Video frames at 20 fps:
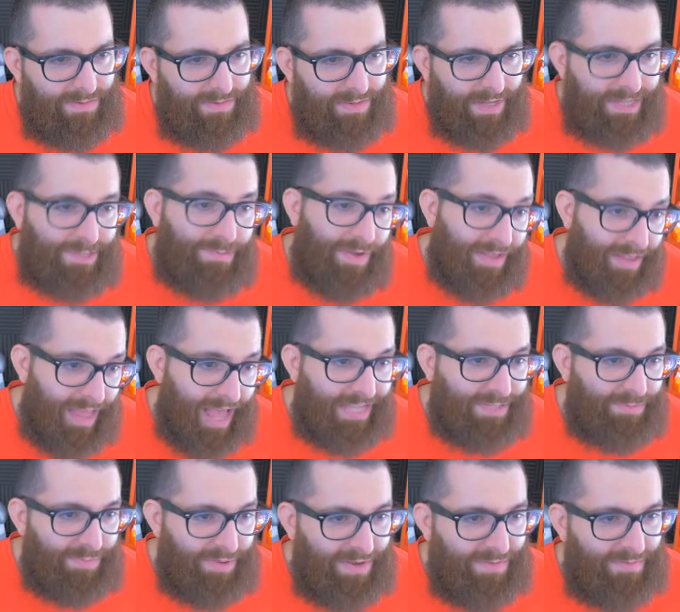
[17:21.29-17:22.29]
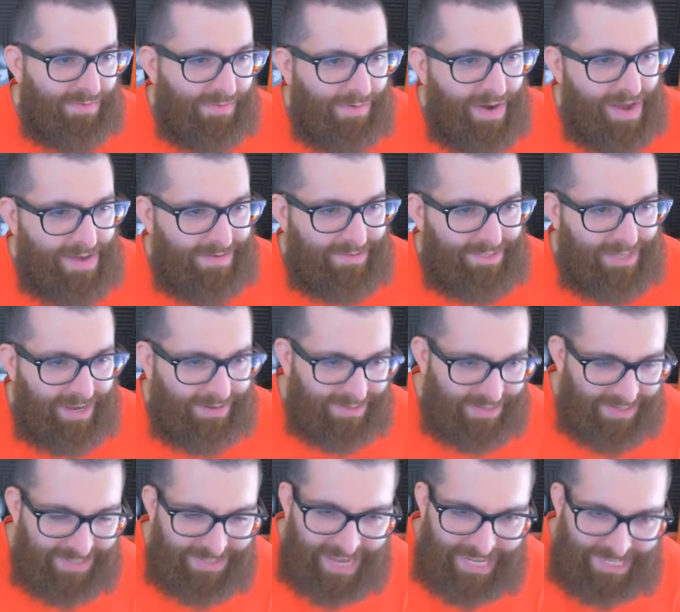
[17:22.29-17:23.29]
that's my last punt for wide receiver. I was
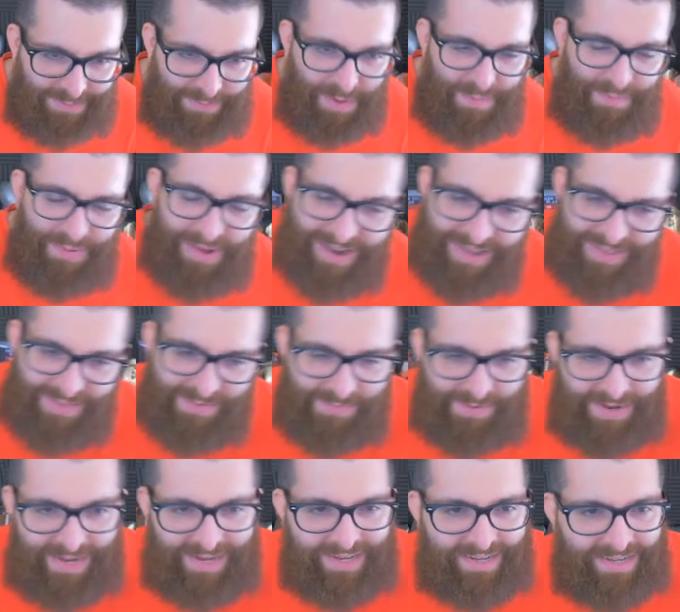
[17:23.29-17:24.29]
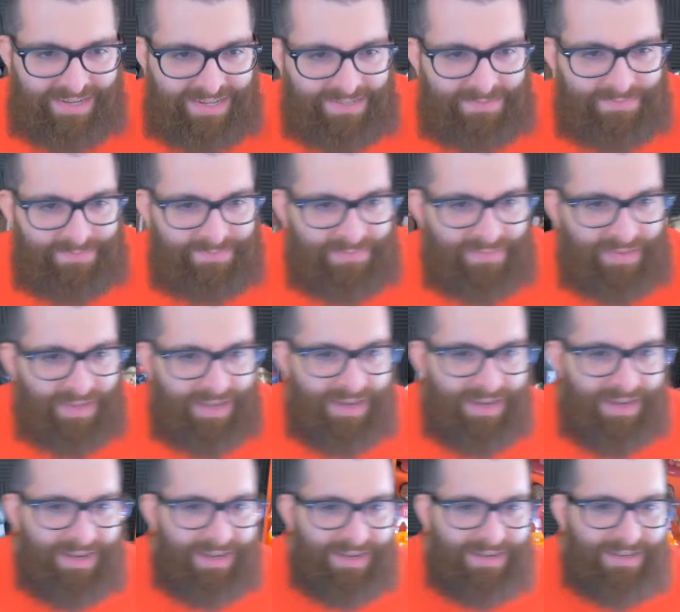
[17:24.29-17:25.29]
gonna say that's my punt of the week,
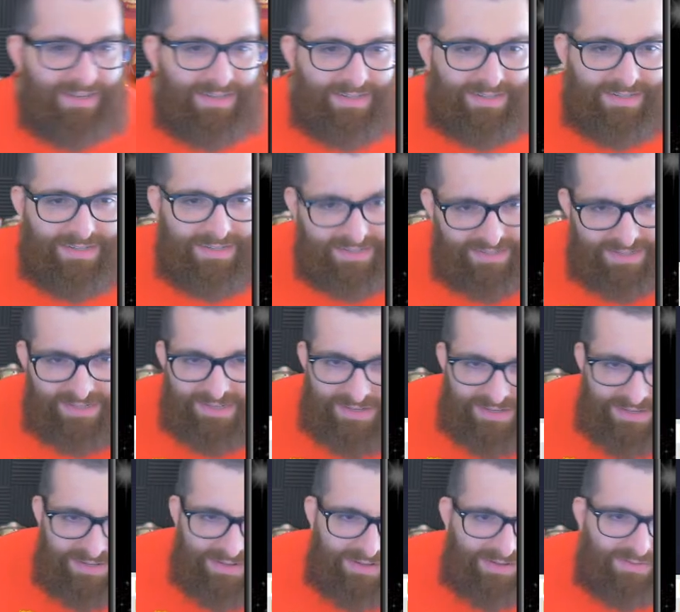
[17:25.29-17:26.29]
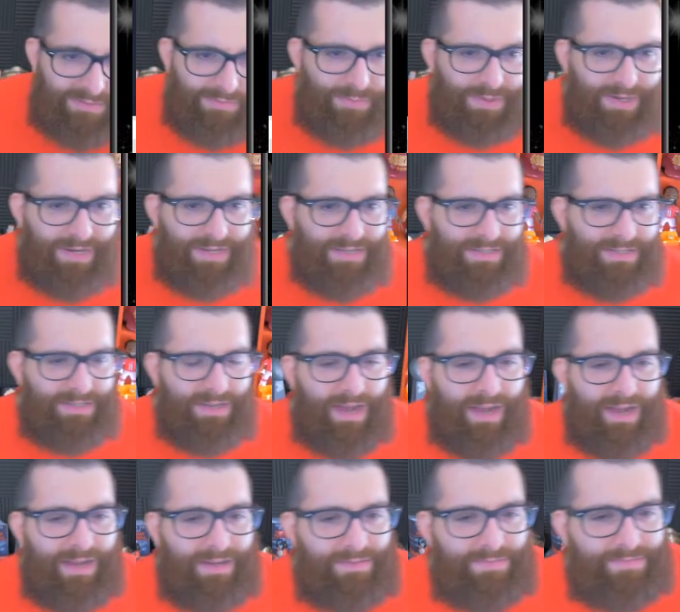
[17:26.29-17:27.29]
but he's
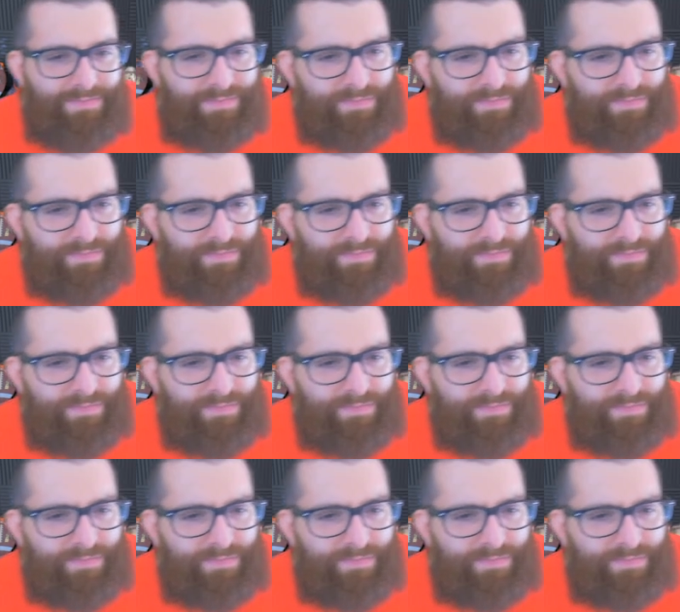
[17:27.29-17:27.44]
not.